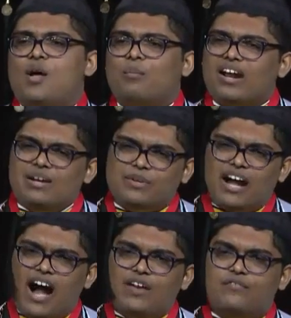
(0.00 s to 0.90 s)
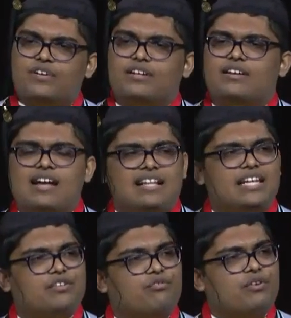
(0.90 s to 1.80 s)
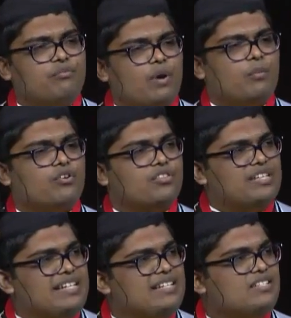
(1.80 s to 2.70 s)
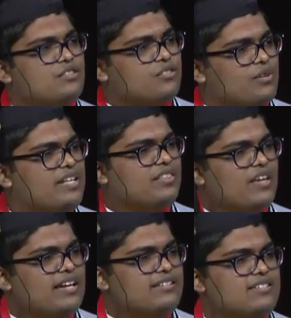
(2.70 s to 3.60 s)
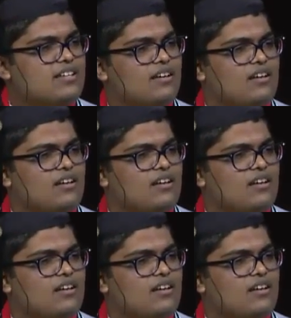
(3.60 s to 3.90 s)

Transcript: but I am confident that if we remember these 3 things,